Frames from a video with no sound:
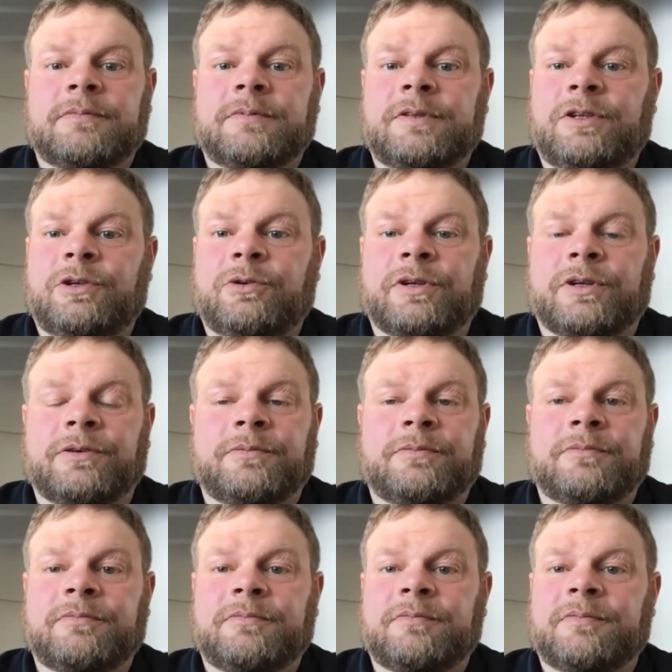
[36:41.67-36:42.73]
You
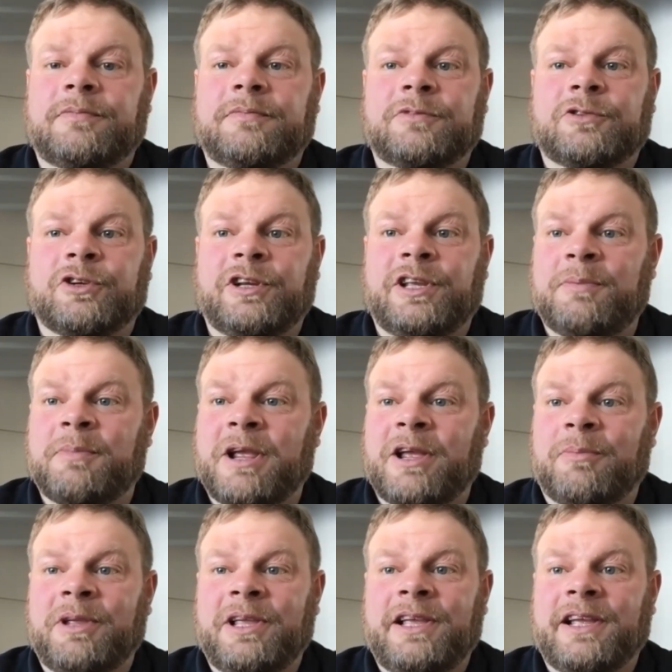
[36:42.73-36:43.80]
could email
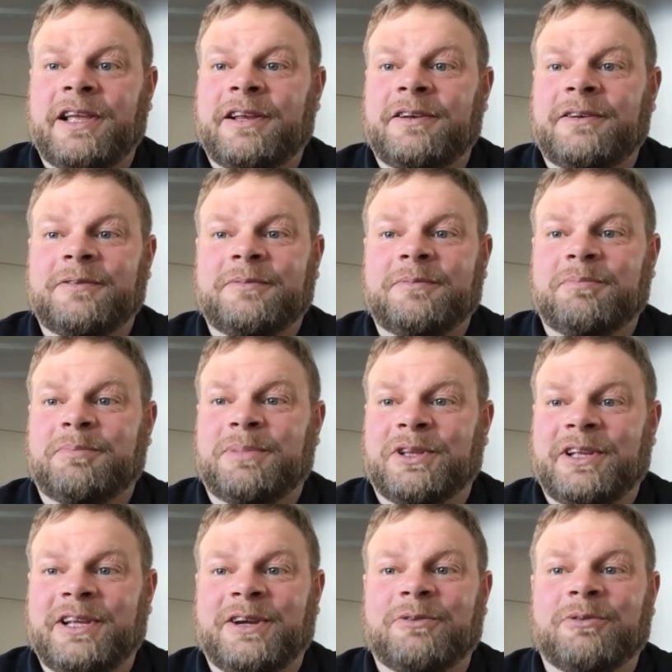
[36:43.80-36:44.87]
me at
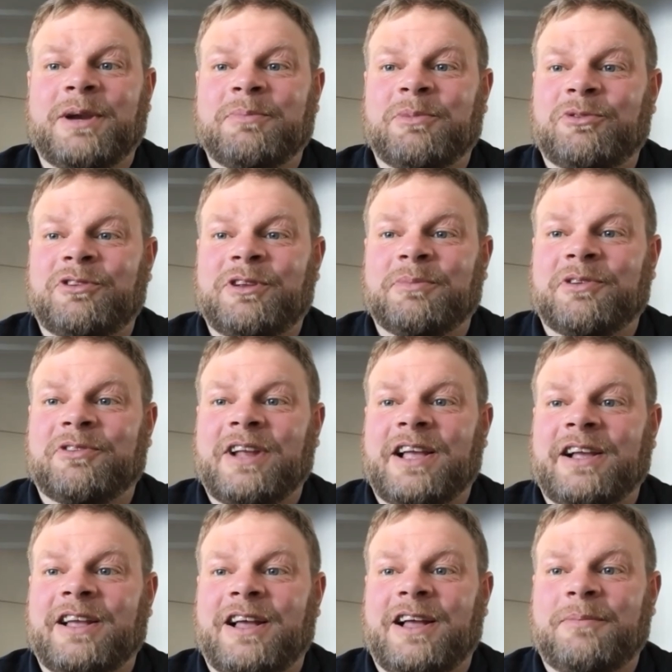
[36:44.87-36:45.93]

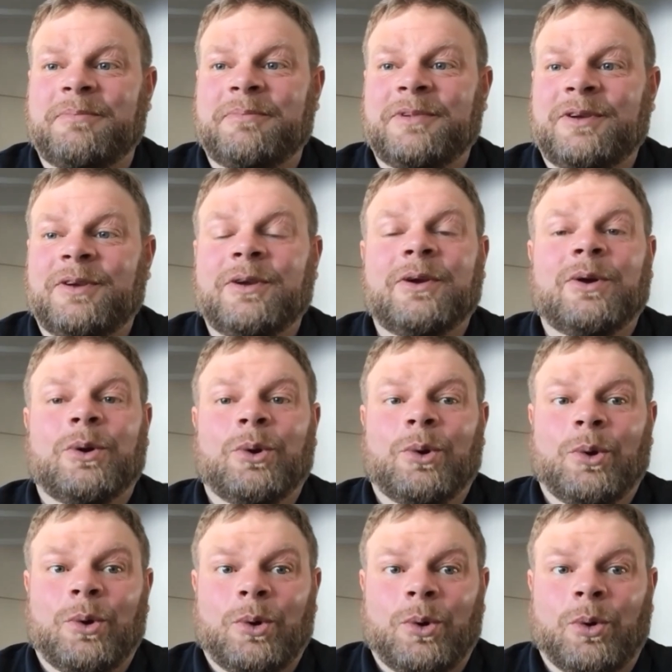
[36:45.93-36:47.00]
billy@rainbowseamless.com
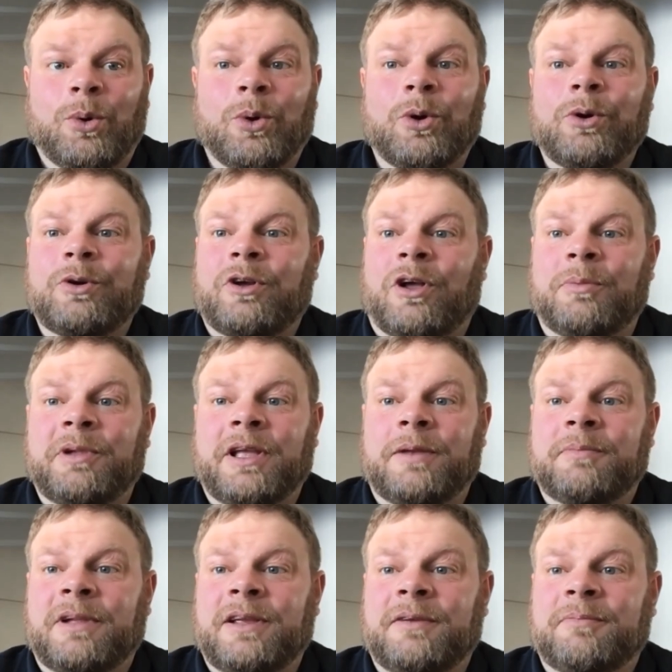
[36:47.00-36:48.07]
or call me
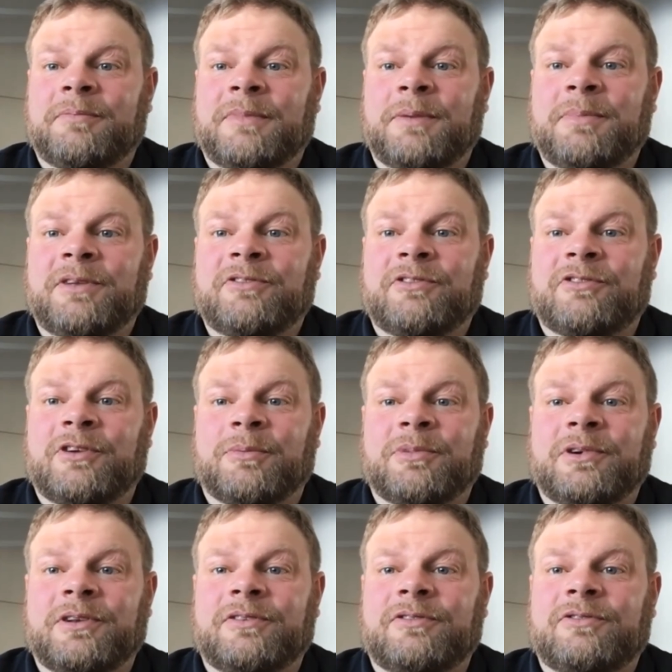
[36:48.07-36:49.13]
on my business
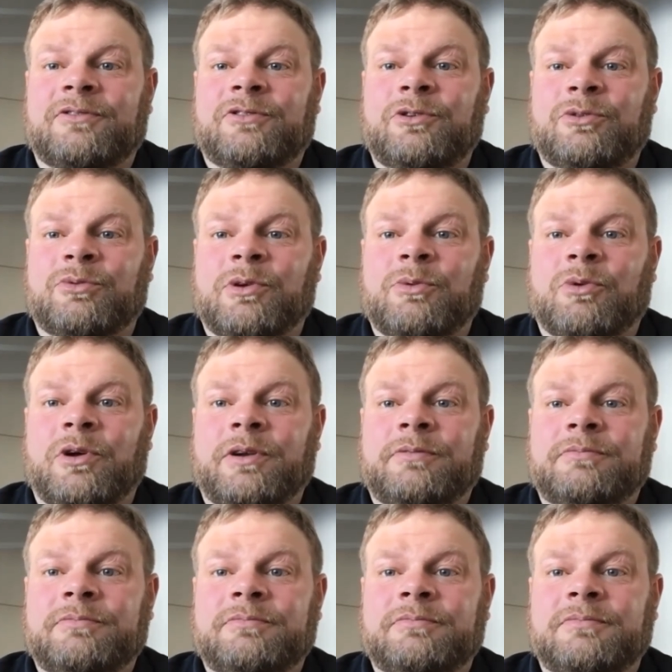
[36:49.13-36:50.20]
number. It's
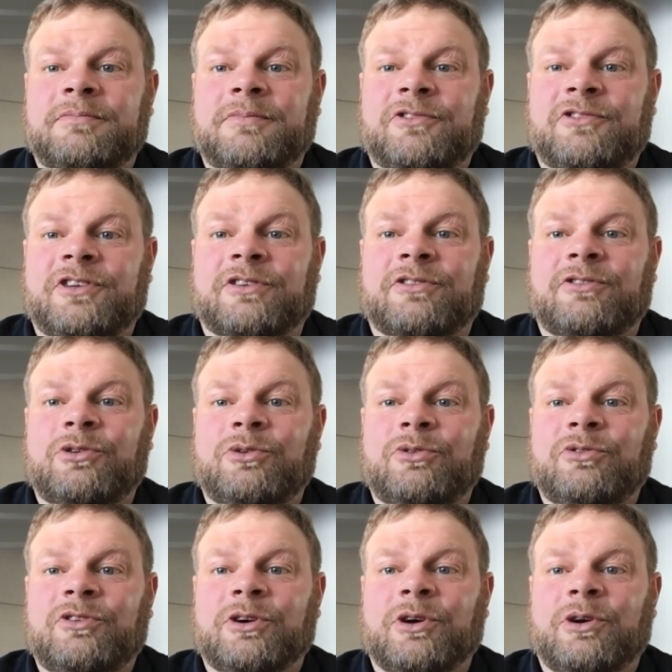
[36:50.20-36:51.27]

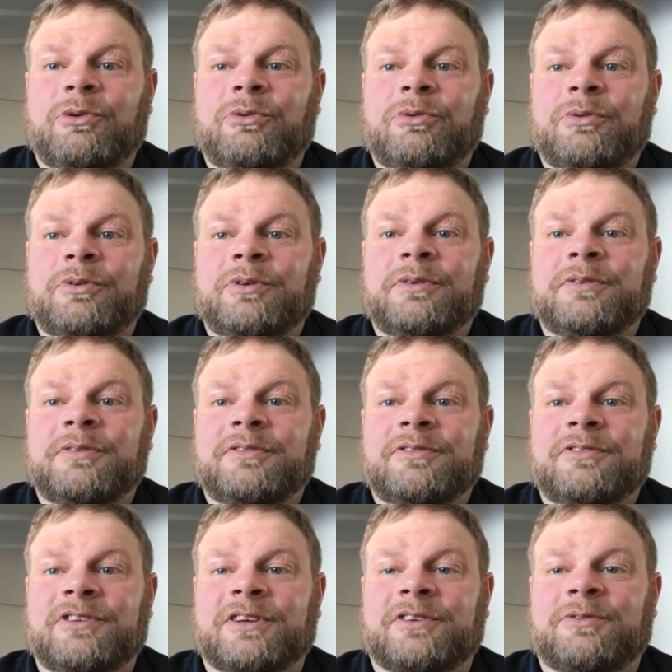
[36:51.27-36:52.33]

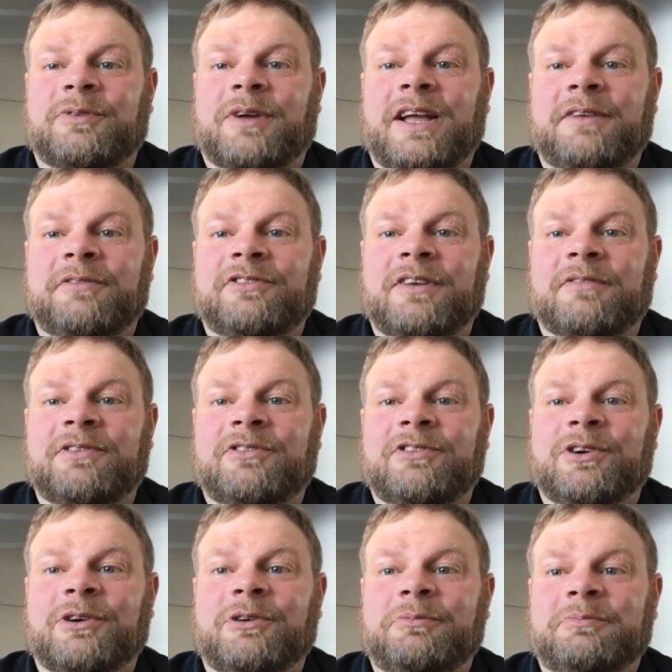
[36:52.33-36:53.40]

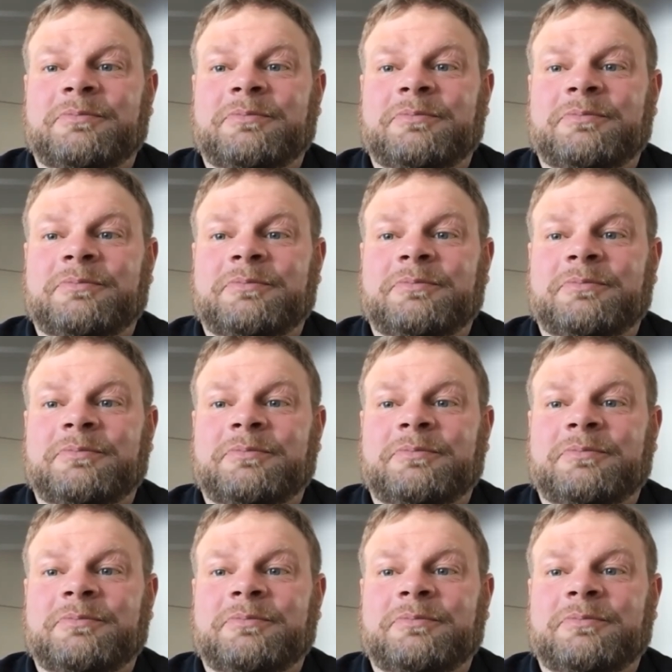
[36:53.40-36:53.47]
231-620-6570.